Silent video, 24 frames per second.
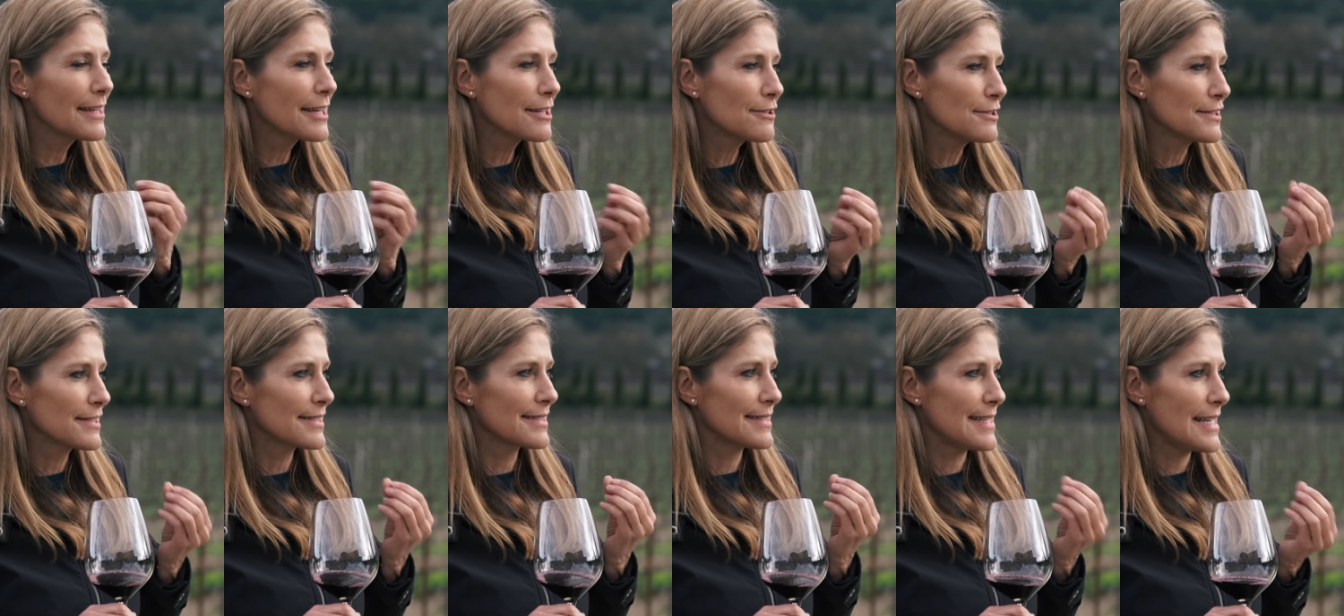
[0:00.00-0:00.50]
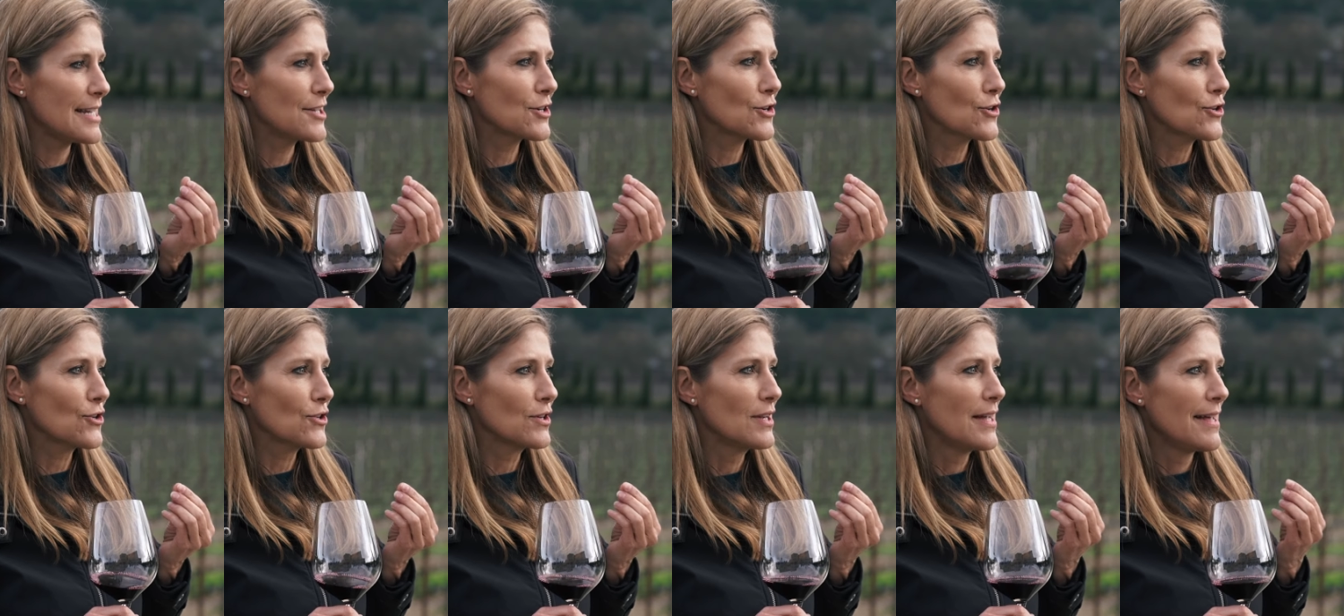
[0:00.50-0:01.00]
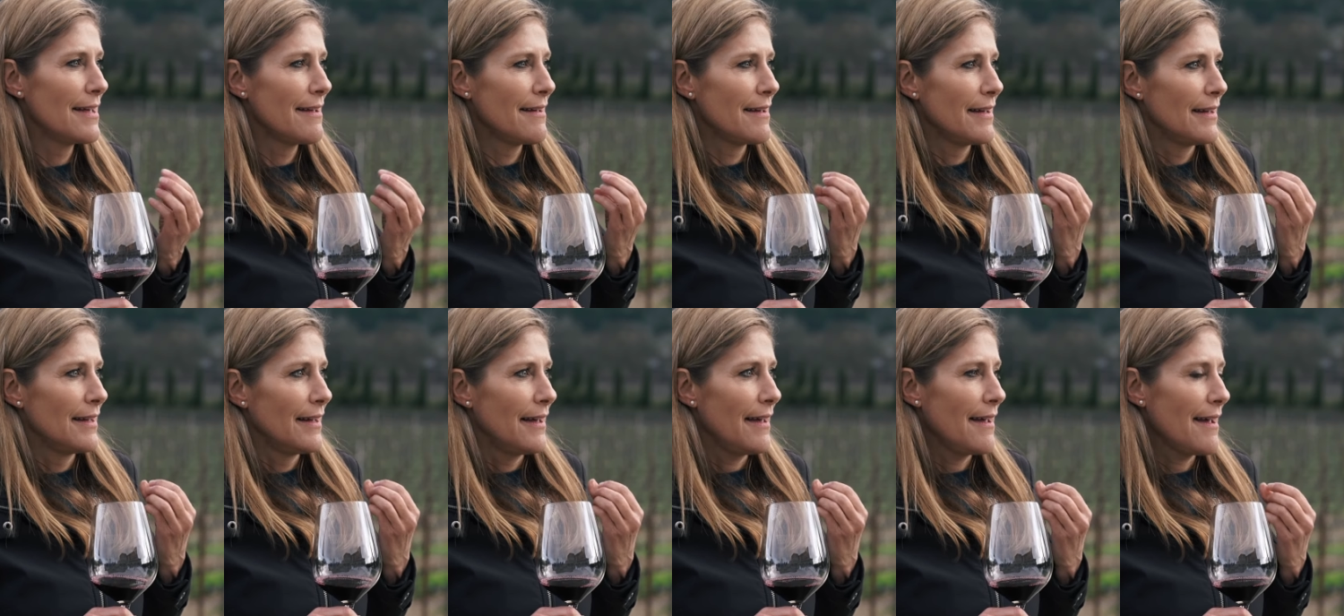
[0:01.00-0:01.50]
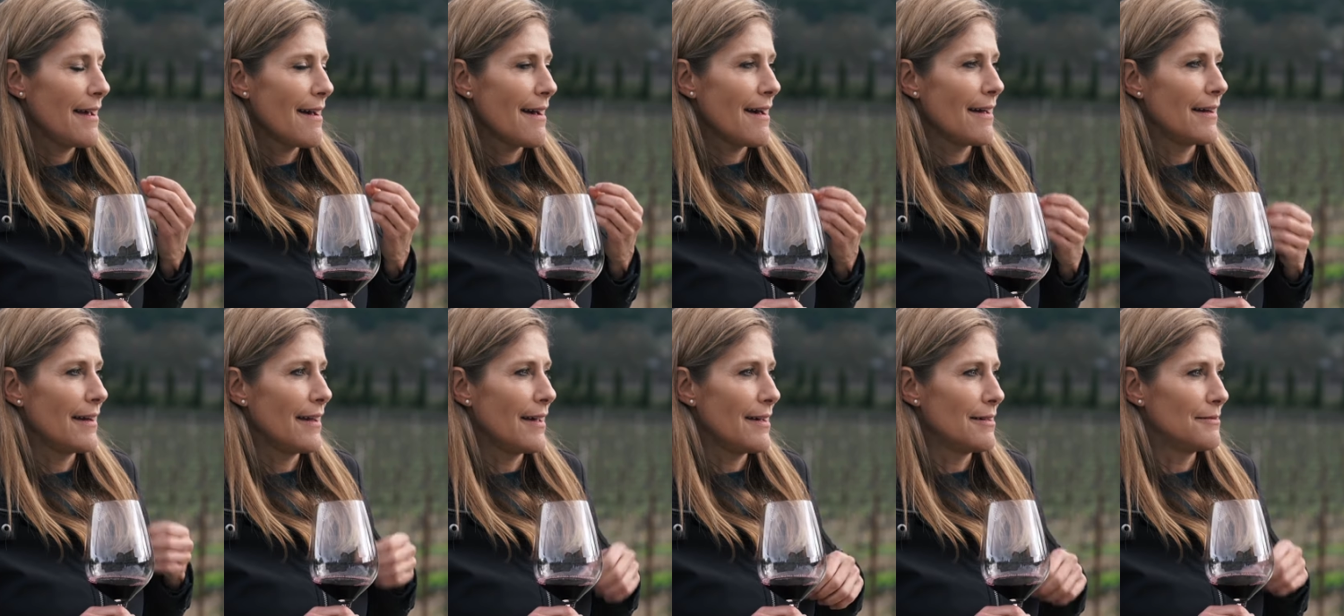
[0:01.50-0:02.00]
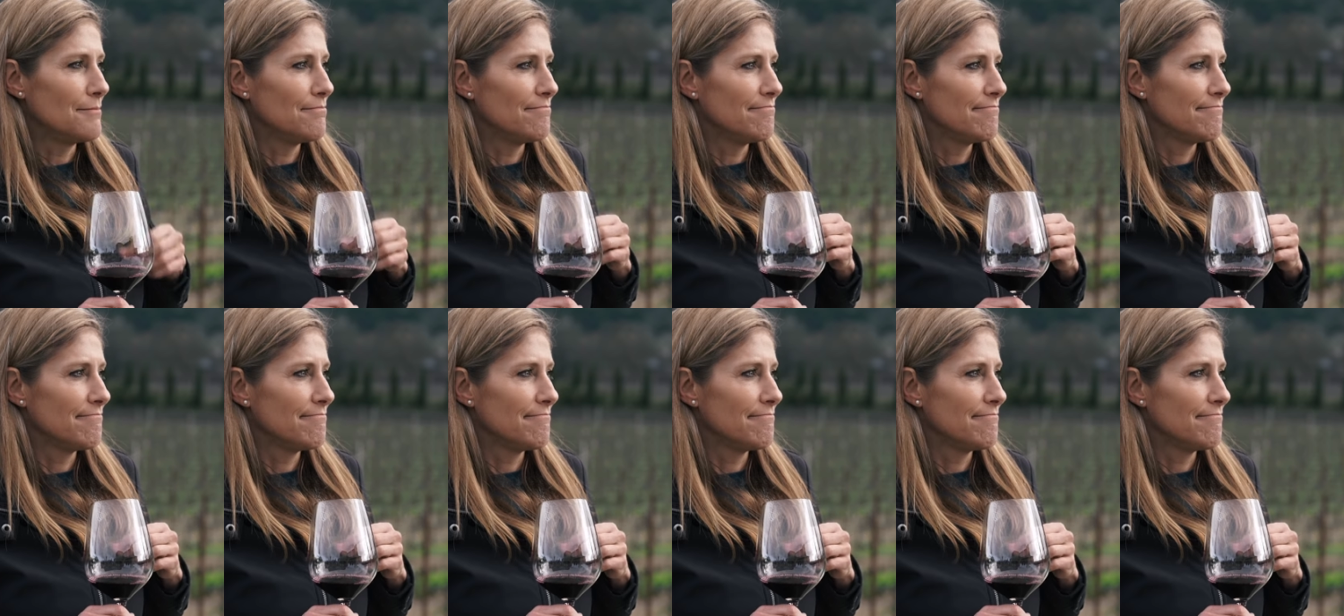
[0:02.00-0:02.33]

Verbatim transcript: little cedar and um,